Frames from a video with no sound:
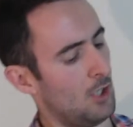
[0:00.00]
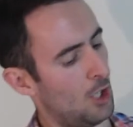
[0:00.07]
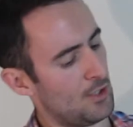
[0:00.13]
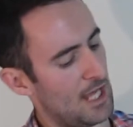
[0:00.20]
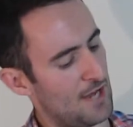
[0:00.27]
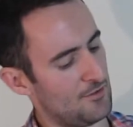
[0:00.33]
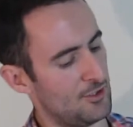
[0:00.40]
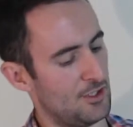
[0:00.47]
Oh, you
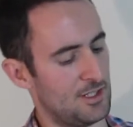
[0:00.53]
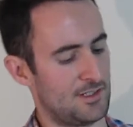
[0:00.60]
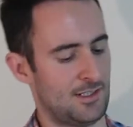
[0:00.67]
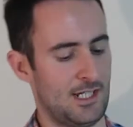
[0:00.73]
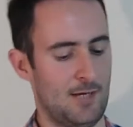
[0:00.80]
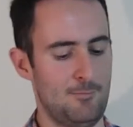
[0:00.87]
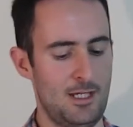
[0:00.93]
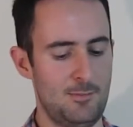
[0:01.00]
haven't noticed the
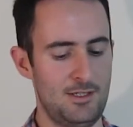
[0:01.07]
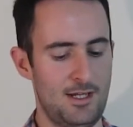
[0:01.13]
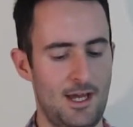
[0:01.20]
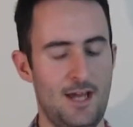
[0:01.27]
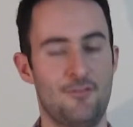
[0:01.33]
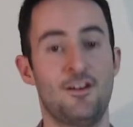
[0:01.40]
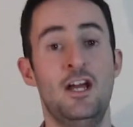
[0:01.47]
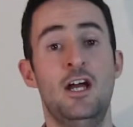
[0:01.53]
cup. Maybe you
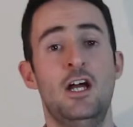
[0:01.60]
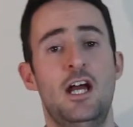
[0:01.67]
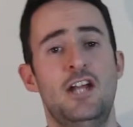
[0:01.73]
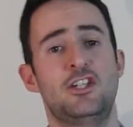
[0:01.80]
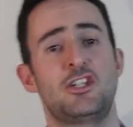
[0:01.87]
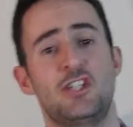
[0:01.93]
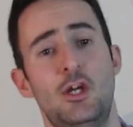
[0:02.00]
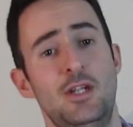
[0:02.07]
have.
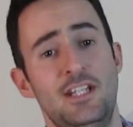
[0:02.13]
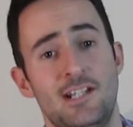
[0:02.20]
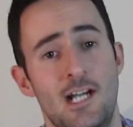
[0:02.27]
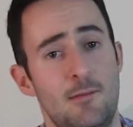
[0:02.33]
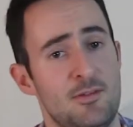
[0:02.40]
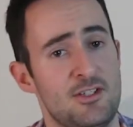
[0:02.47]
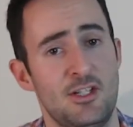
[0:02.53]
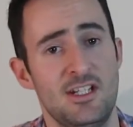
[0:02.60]
It's a Sony
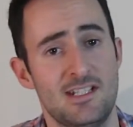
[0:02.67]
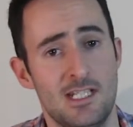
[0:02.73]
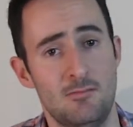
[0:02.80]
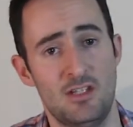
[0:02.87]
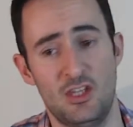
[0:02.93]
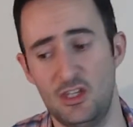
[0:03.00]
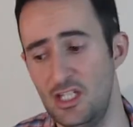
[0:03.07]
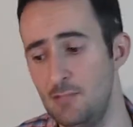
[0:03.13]
cup. Sony sent
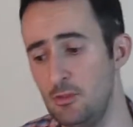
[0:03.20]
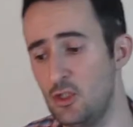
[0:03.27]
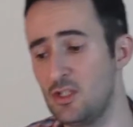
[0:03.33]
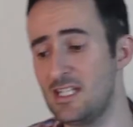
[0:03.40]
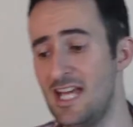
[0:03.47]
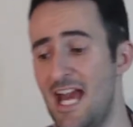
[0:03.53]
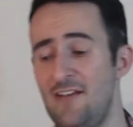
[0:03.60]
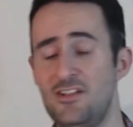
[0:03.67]
me a thing because
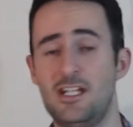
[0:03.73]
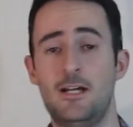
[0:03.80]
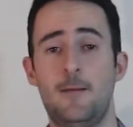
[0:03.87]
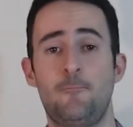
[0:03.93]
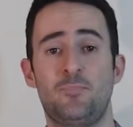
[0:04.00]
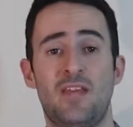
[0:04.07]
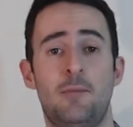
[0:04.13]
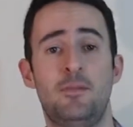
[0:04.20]
they're having
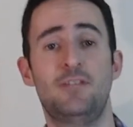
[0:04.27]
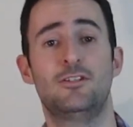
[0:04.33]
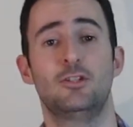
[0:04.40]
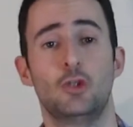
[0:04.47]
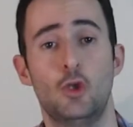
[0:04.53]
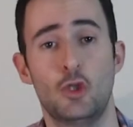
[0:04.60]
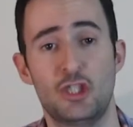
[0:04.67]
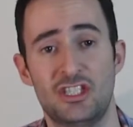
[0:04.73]
a bit of a
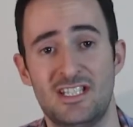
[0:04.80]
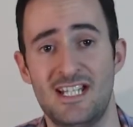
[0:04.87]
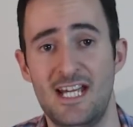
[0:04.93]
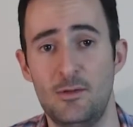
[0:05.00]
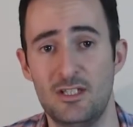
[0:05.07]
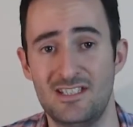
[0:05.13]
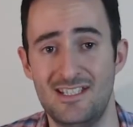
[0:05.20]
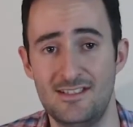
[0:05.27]
launch today,
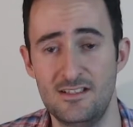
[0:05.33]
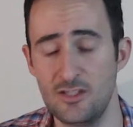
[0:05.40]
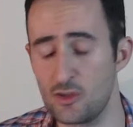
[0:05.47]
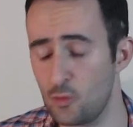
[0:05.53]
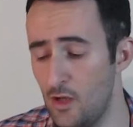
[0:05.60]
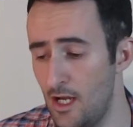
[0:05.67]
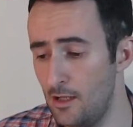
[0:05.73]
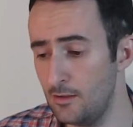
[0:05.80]
which they did as
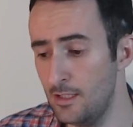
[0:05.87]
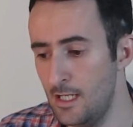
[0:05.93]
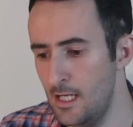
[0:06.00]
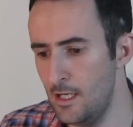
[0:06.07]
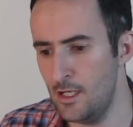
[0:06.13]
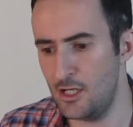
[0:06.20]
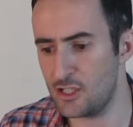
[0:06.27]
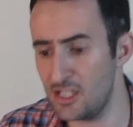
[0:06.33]
well.
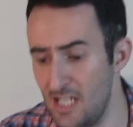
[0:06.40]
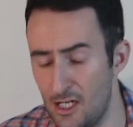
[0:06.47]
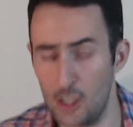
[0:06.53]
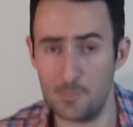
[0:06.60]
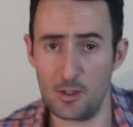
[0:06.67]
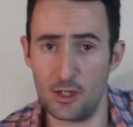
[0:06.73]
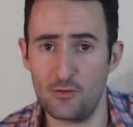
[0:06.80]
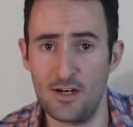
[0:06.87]
So yeah, got
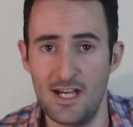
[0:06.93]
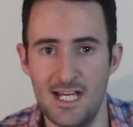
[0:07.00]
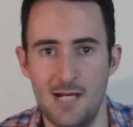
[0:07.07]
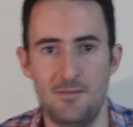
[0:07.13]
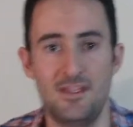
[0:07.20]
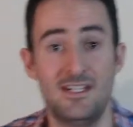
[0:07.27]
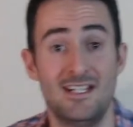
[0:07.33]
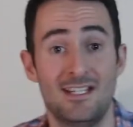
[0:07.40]
up at 3 a.m.
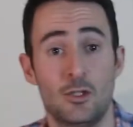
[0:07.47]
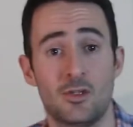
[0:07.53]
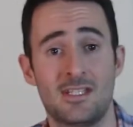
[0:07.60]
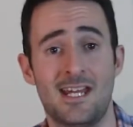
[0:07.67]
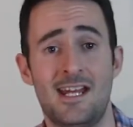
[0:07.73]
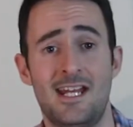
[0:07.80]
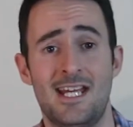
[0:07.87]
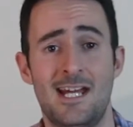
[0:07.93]
and then did a little
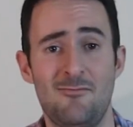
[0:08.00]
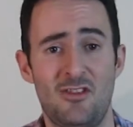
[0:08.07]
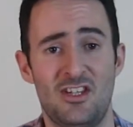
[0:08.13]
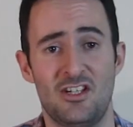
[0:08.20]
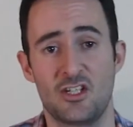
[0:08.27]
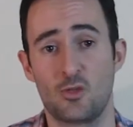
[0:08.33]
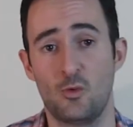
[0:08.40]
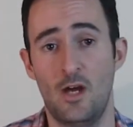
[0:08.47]
10 a.m.
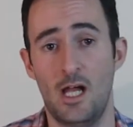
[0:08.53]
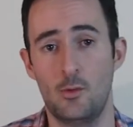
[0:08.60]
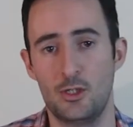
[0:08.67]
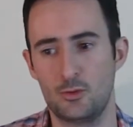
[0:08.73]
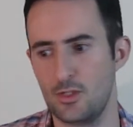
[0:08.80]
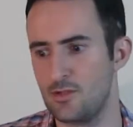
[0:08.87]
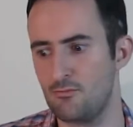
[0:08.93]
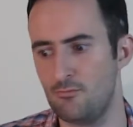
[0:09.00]
thing as well,
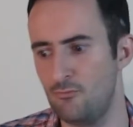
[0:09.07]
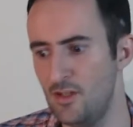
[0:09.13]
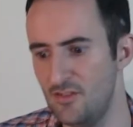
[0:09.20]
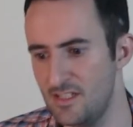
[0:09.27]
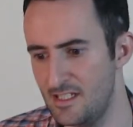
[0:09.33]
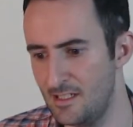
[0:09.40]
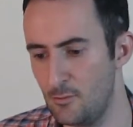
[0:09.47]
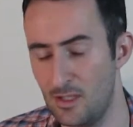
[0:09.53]
which was
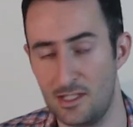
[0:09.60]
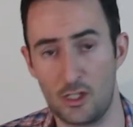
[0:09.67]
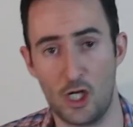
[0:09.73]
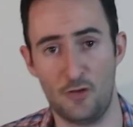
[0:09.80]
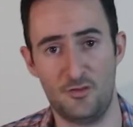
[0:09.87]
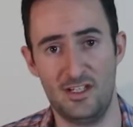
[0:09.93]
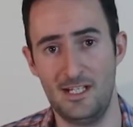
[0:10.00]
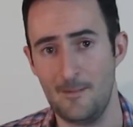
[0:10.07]
riveting with
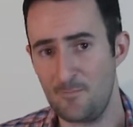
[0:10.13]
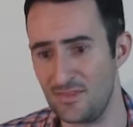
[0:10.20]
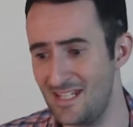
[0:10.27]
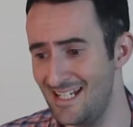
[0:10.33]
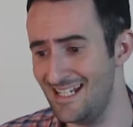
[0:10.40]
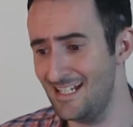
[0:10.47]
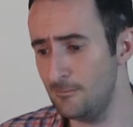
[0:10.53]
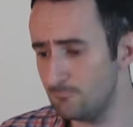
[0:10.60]
coffee.
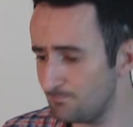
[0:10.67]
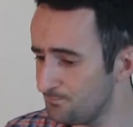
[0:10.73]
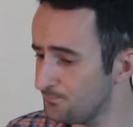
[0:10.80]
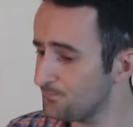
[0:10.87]
Needed it.